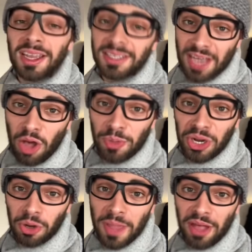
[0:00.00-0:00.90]
Tell me
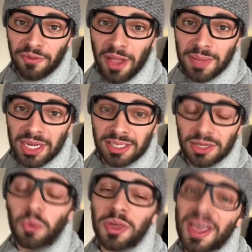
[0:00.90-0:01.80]
you're a male feminist
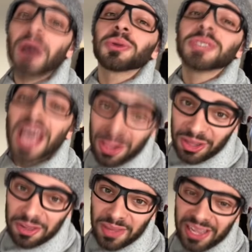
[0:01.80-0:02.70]
without
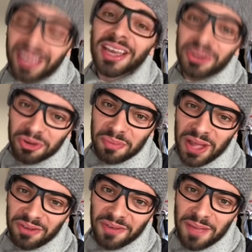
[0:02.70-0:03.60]
telling me you're a
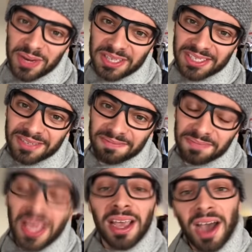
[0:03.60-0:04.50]
male feminist.
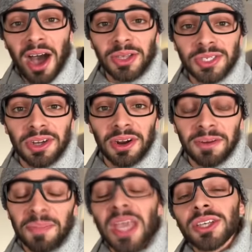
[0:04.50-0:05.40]
I'll
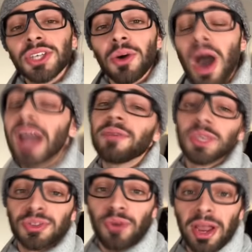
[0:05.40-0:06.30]
start. So I have
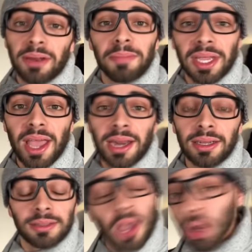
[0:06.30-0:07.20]
this friend, McKenna,
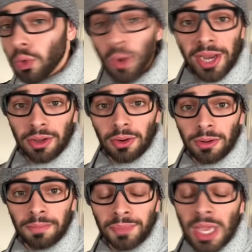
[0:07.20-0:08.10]
great
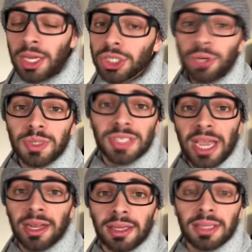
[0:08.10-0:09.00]
girl. She was
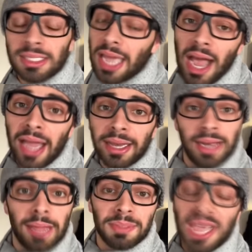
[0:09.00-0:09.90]
dating this guy
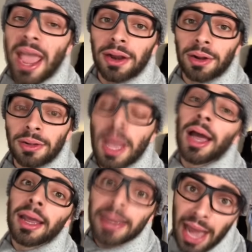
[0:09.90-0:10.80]
named Tanner,
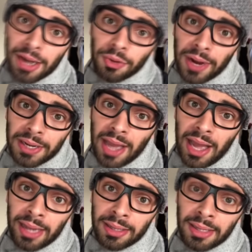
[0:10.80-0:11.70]
not a great
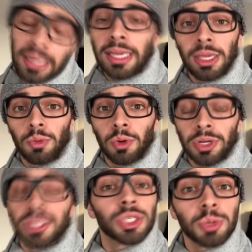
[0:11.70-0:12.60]
guy. He
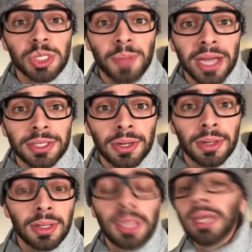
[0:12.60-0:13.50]
would disrespect
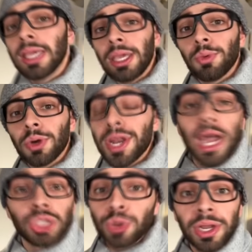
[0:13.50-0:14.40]
her. He would
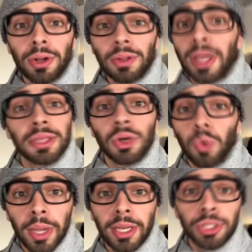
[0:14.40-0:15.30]
not treat her like the
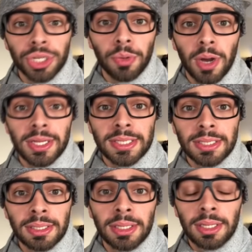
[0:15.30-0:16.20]
queen she
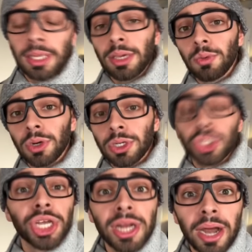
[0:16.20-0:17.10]
was. He would
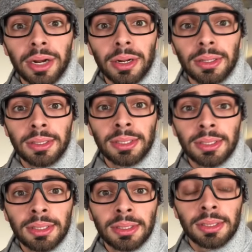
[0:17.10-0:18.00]
cheat on her,
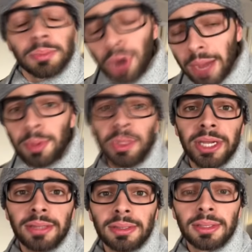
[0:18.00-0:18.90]
probably.